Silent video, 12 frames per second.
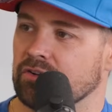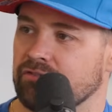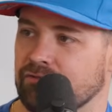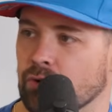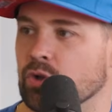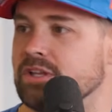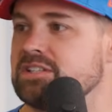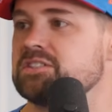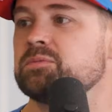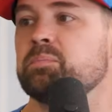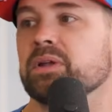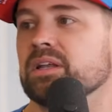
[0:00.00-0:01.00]
fully
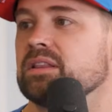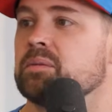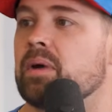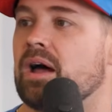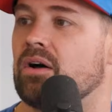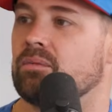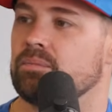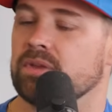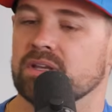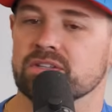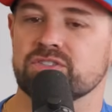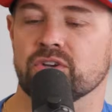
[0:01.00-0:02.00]
spinning them out.
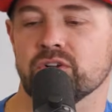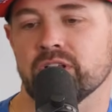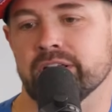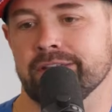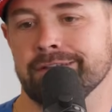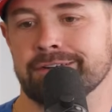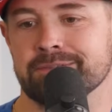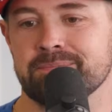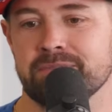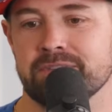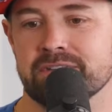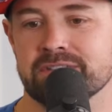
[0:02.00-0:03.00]
And so, like,
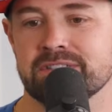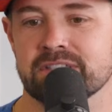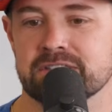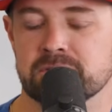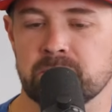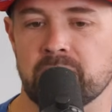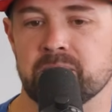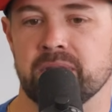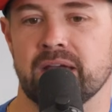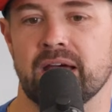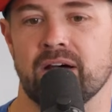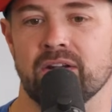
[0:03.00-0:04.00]
the 6 spun
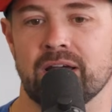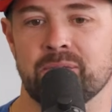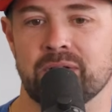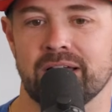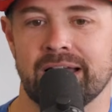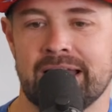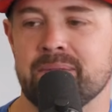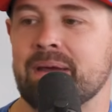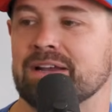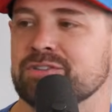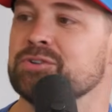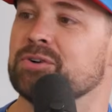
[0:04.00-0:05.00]
me out. I got
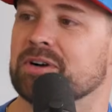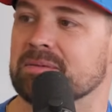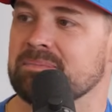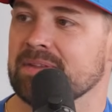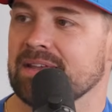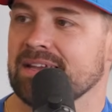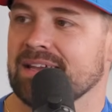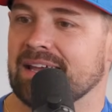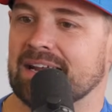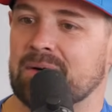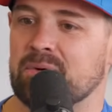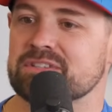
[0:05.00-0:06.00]
back to them,
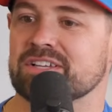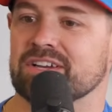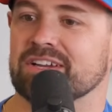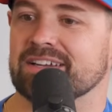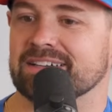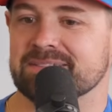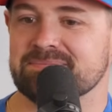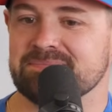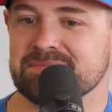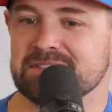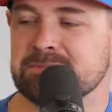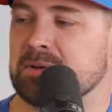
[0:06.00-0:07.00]
and I wasn't gonna
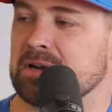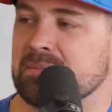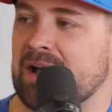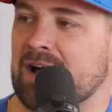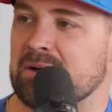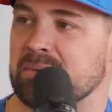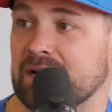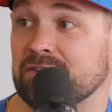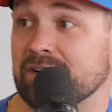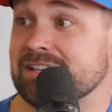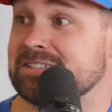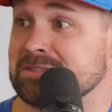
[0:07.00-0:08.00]
spin them out, but I
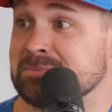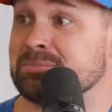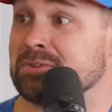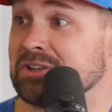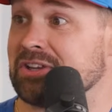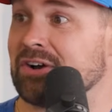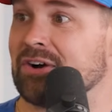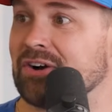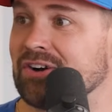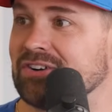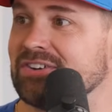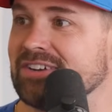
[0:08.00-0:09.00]
raced them really
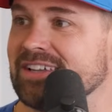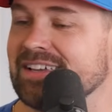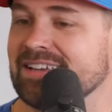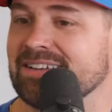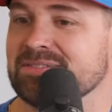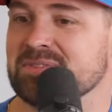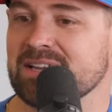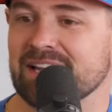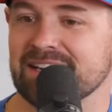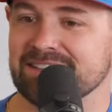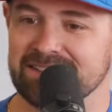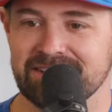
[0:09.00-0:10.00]
hard, and we
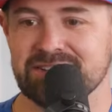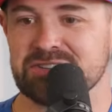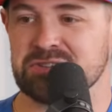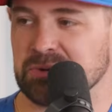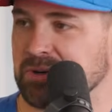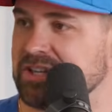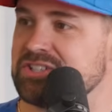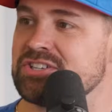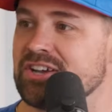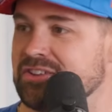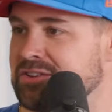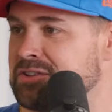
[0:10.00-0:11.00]
kind of doored each
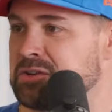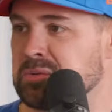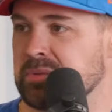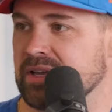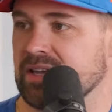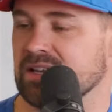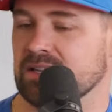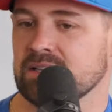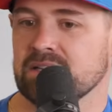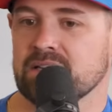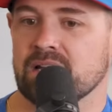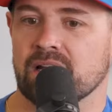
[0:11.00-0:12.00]
other a little bit,
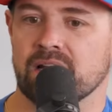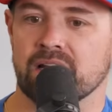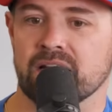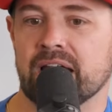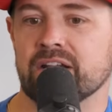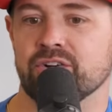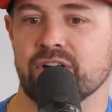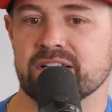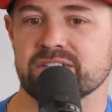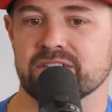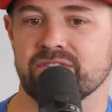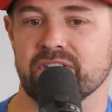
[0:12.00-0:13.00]
got
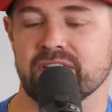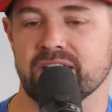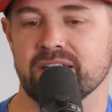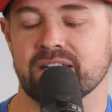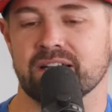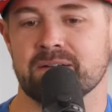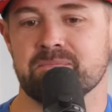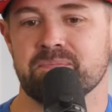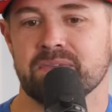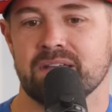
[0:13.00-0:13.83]
aggressive, and then